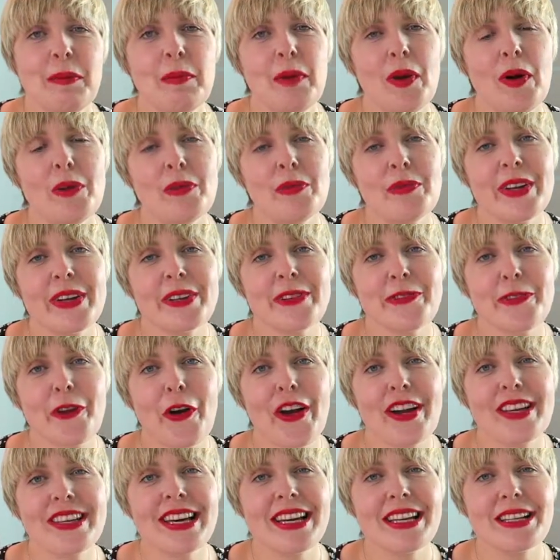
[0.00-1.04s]
Blog Fix
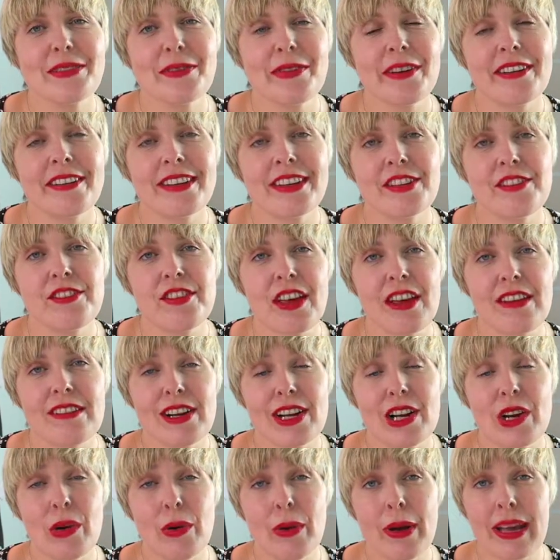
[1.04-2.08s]
Friday is where I share
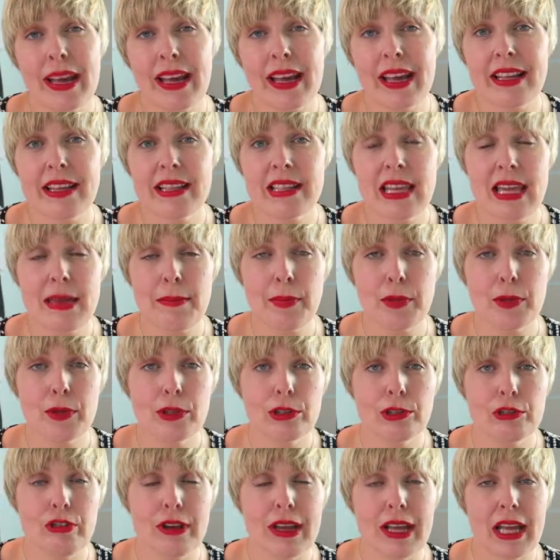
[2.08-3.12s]
a quick tip
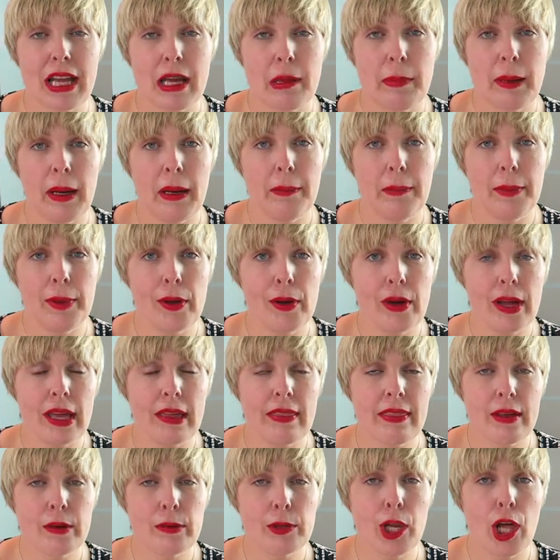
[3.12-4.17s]
or trick about
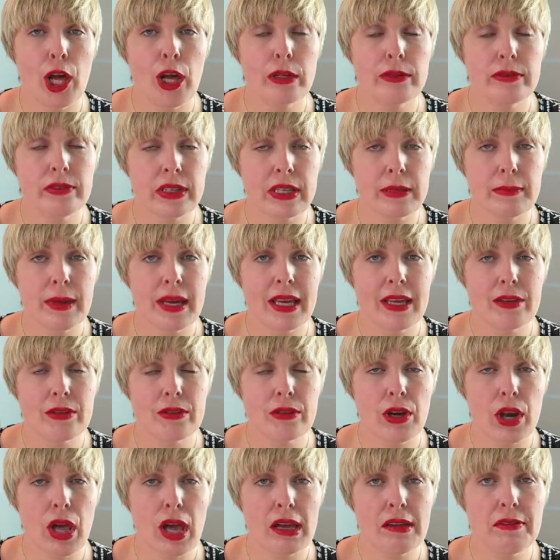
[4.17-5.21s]
blogging that will hopefully make
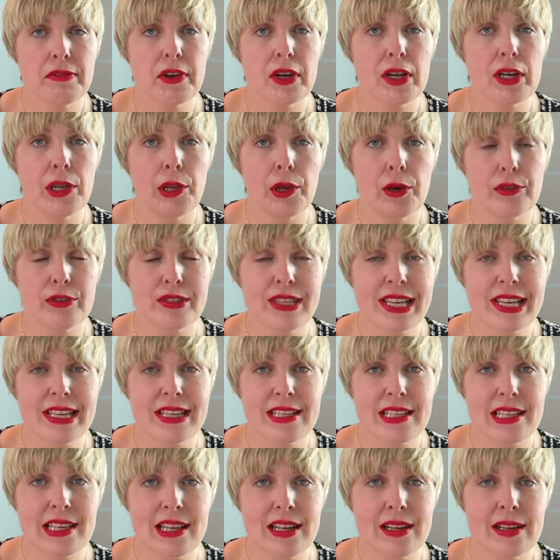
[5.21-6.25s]
your life a lot
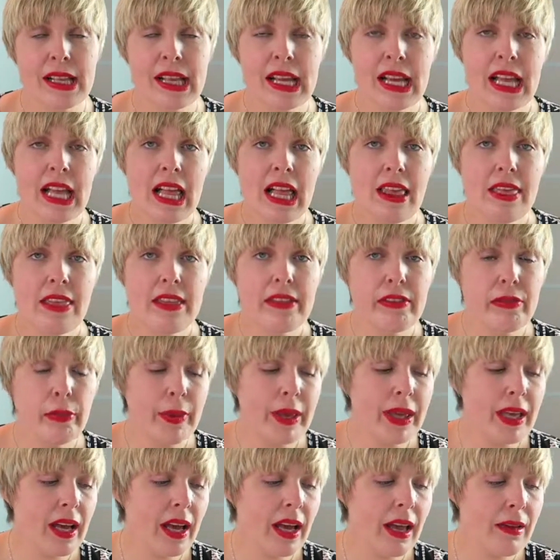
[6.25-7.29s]
easier. This
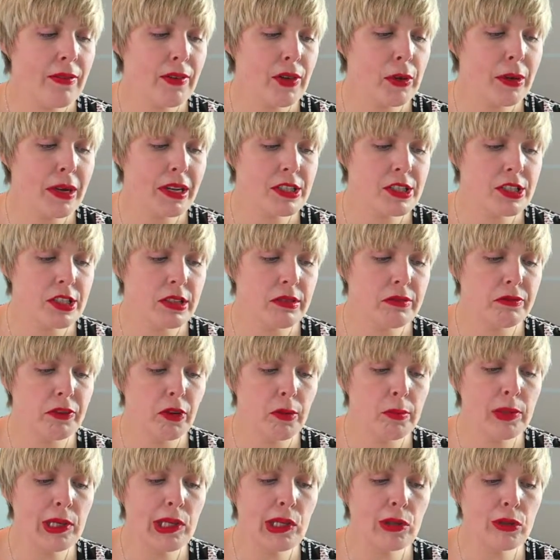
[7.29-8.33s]
week I have a question
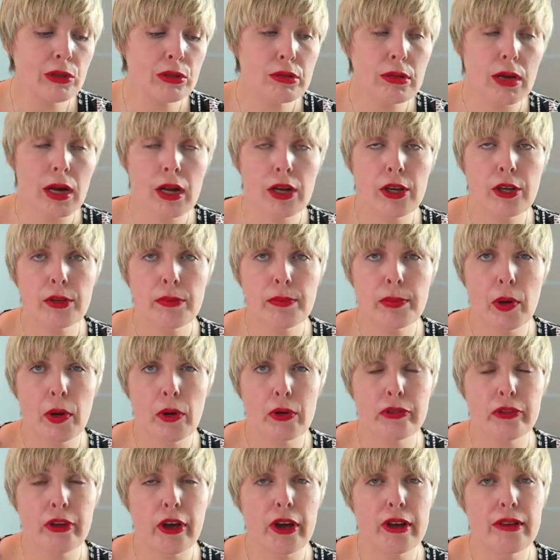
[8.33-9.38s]
from Laura, who
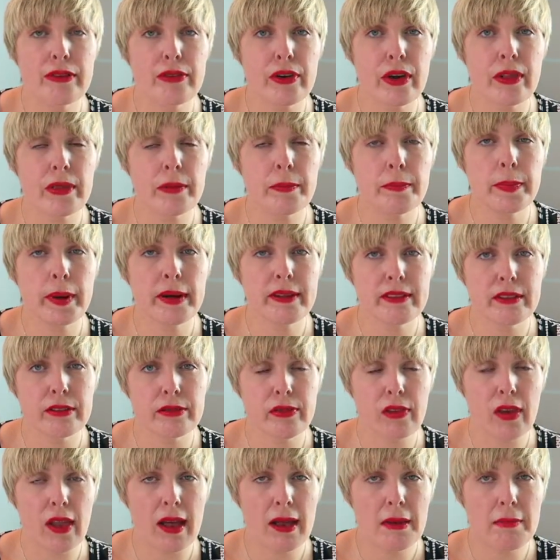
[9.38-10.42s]
blogs over at the
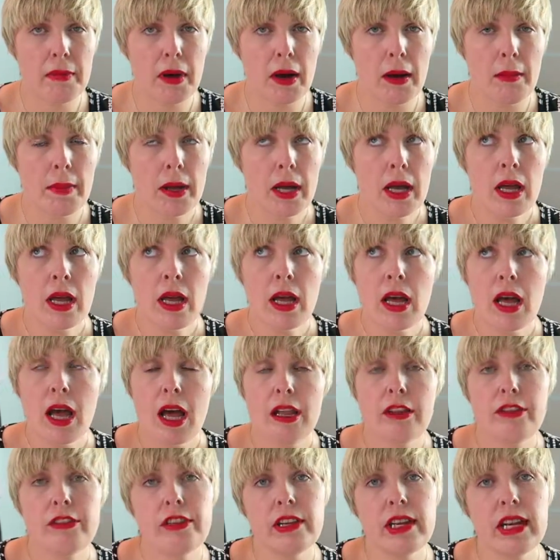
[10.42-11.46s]
Butterfly Mum,
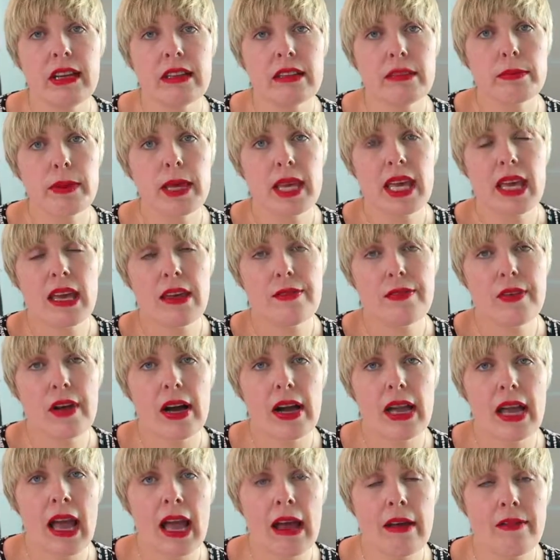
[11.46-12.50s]
and she asked me if
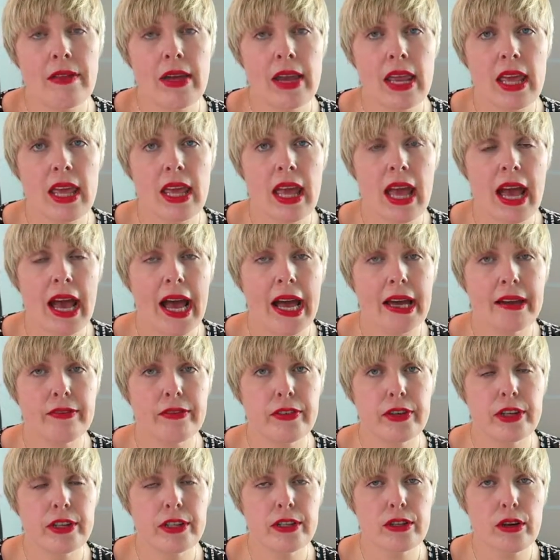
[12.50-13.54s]
I have any
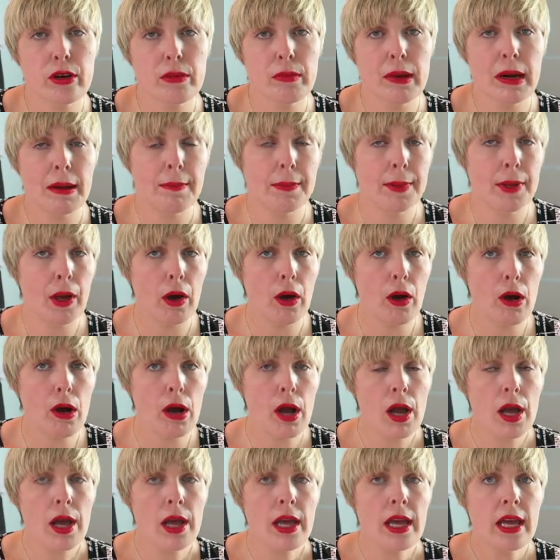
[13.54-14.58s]
adverts on my
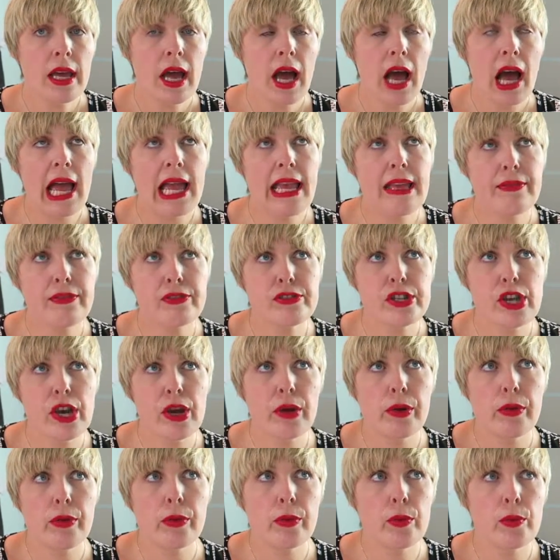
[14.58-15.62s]
blog. If
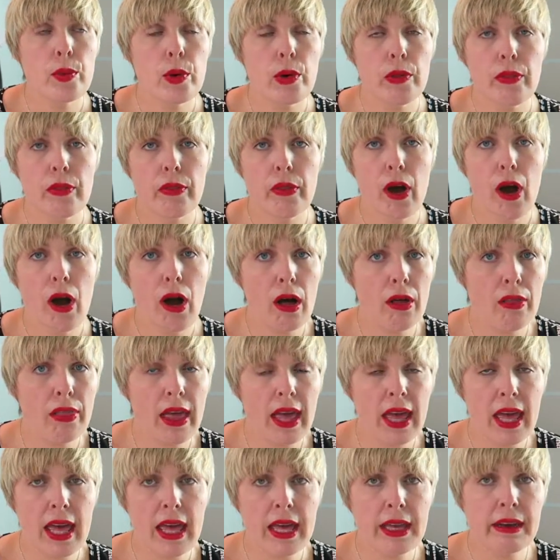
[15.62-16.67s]
so, what are
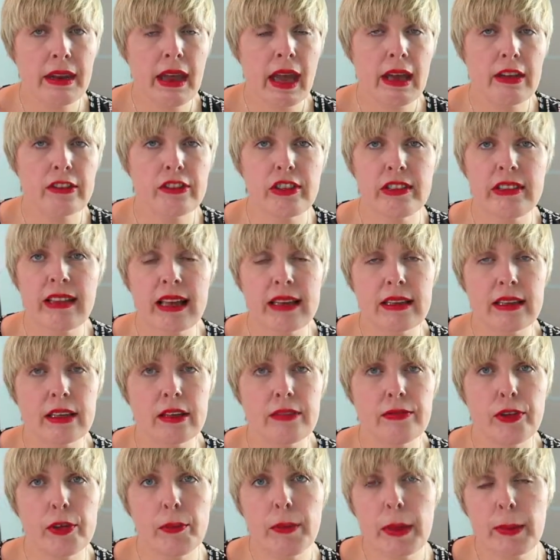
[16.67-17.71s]
they? And she's had a
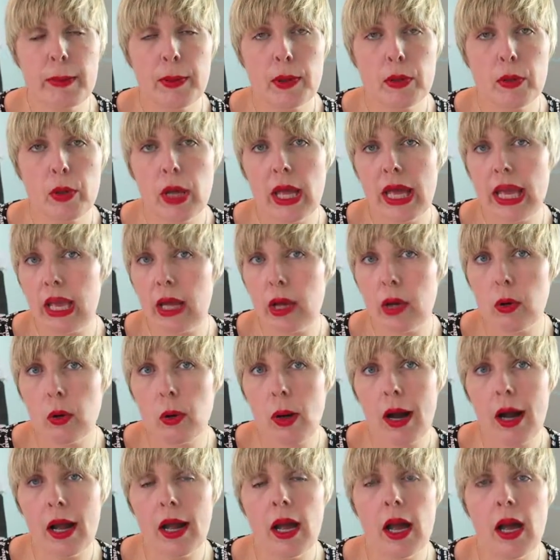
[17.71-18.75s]
few people
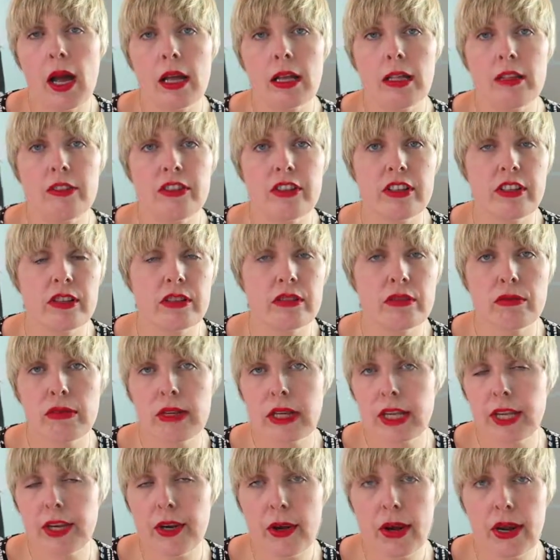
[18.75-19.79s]
inquire and she doesn't
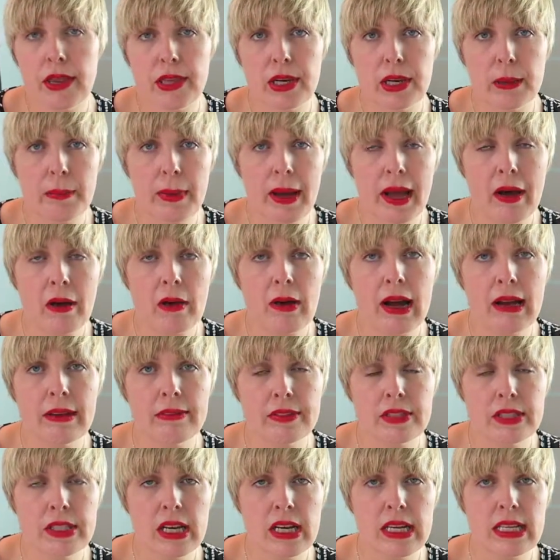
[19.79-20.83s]
really know anything about
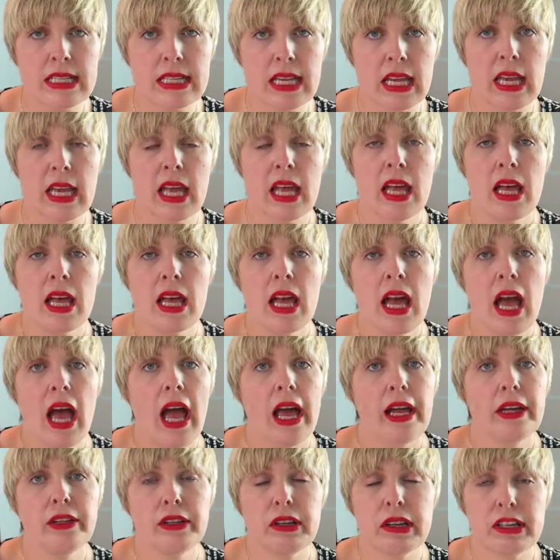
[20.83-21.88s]
advertising,
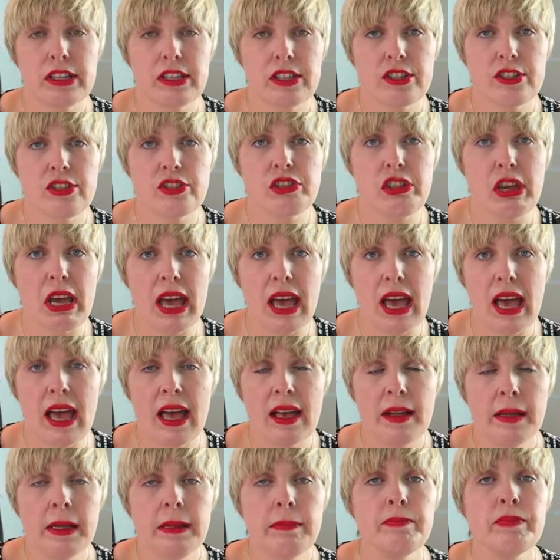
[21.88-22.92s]
and could I just
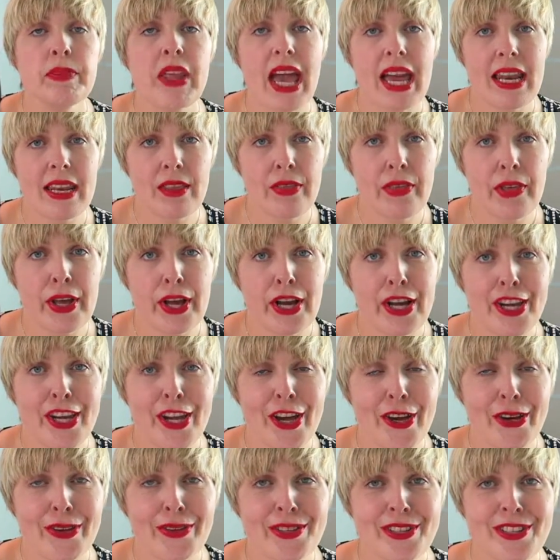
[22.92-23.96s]
share anything I
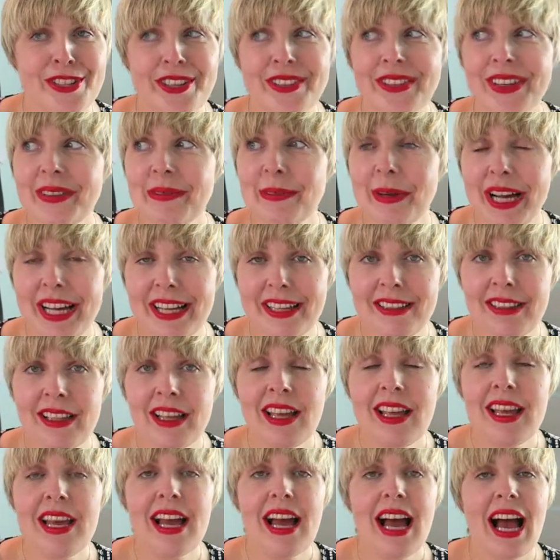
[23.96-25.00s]
know? So I will.
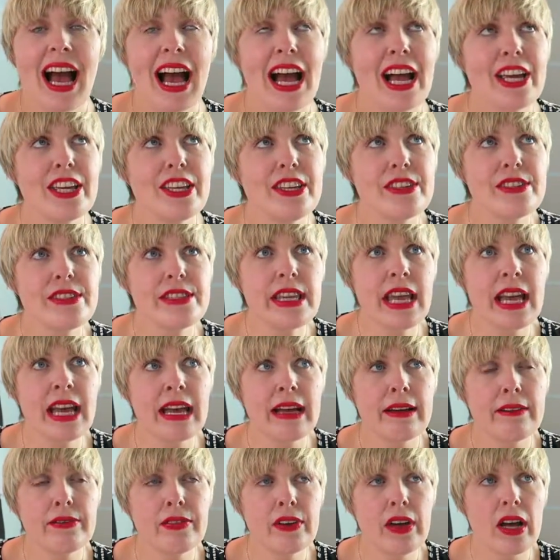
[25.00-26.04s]
I used to
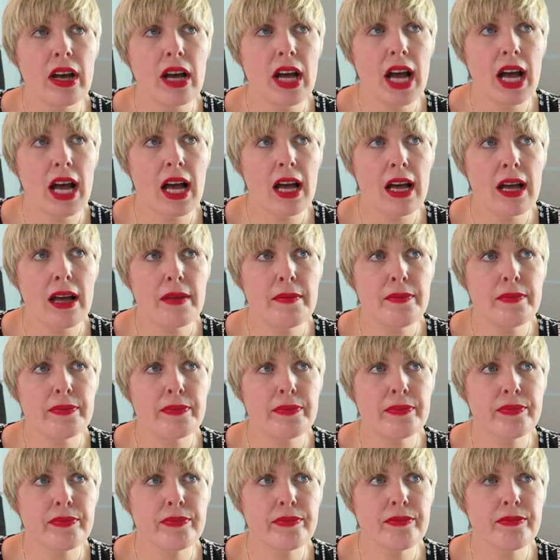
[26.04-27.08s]
have
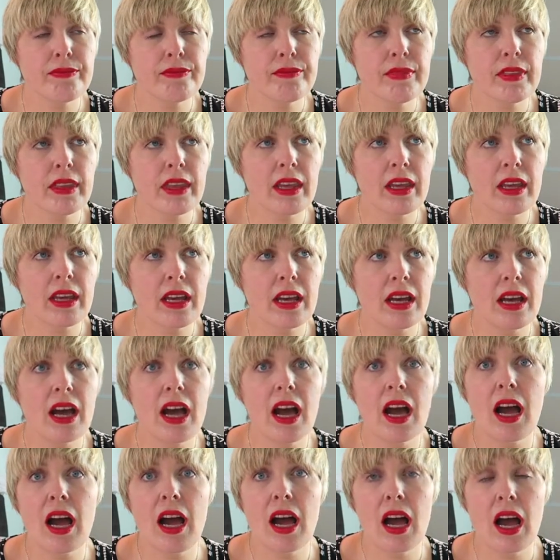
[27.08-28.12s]
an
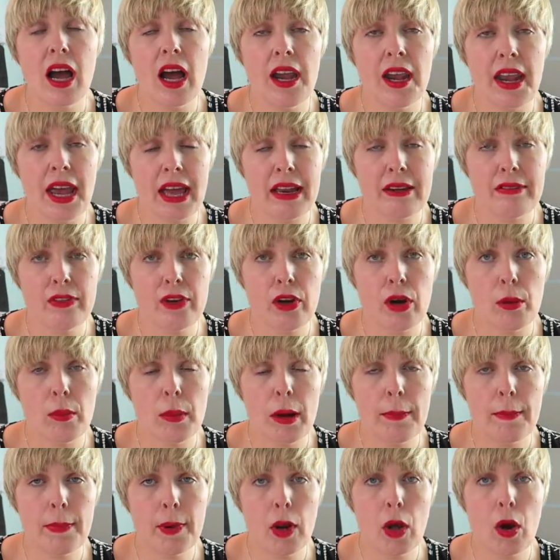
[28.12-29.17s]
advert on
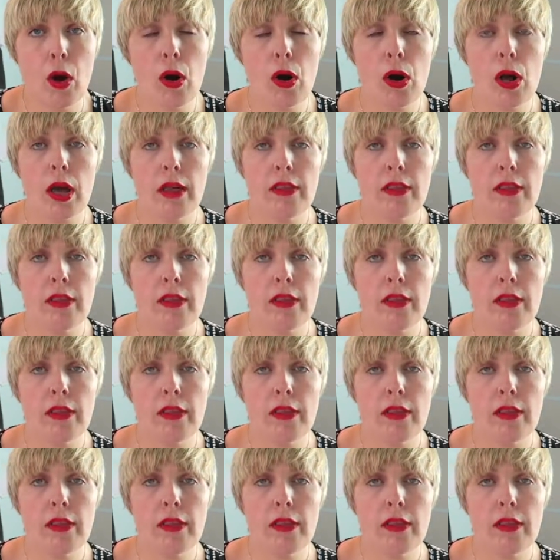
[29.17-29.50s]
my blog.